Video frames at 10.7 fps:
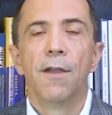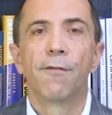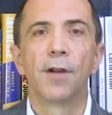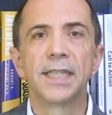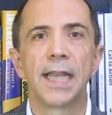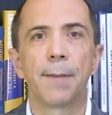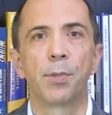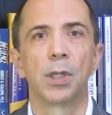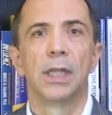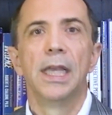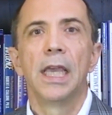For
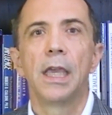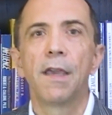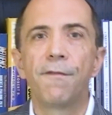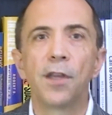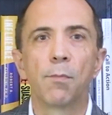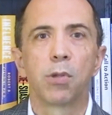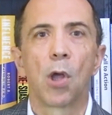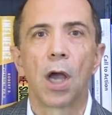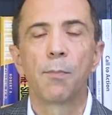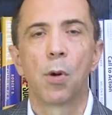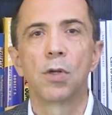example, if your
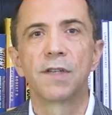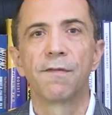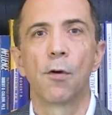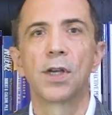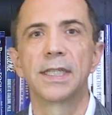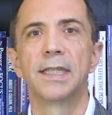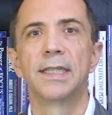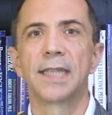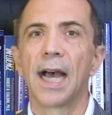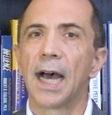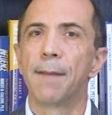blog post
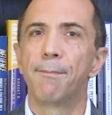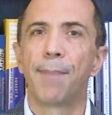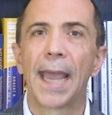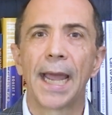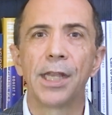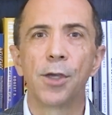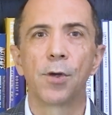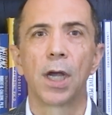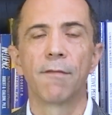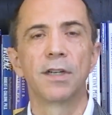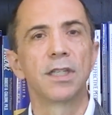focuses on patio
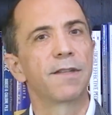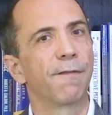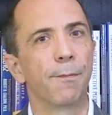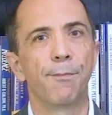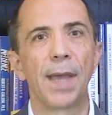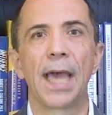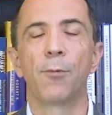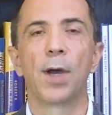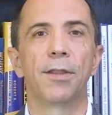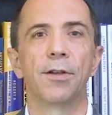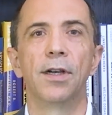covers for bad
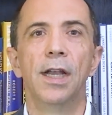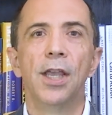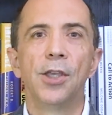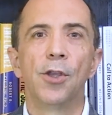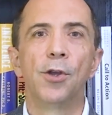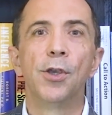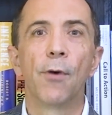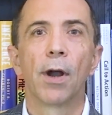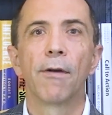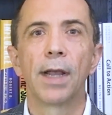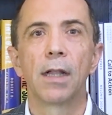weather, your
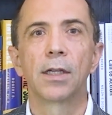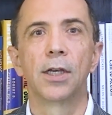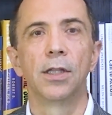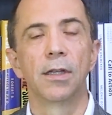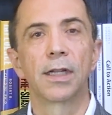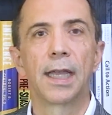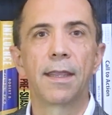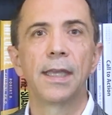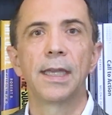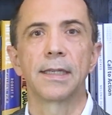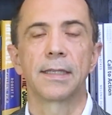URL could look like
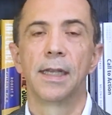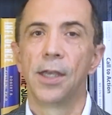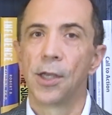this: